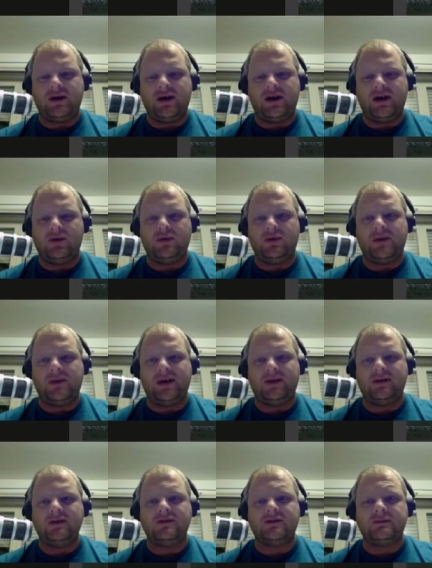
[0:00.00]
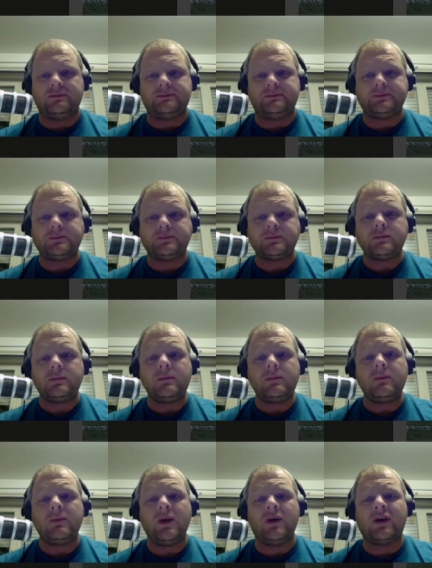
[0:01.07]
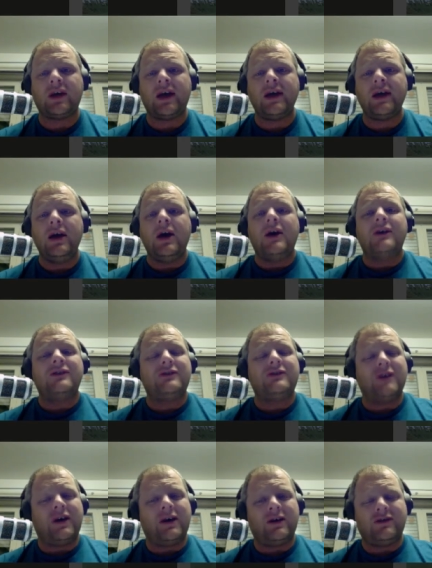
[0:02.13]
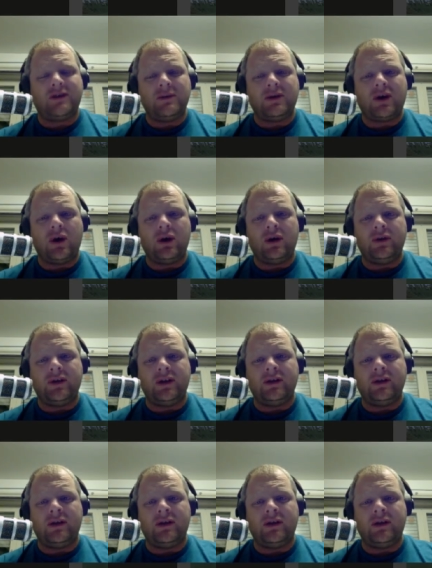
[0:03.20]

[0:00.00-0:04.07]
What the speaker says: Edward made this. Okay, semicolon then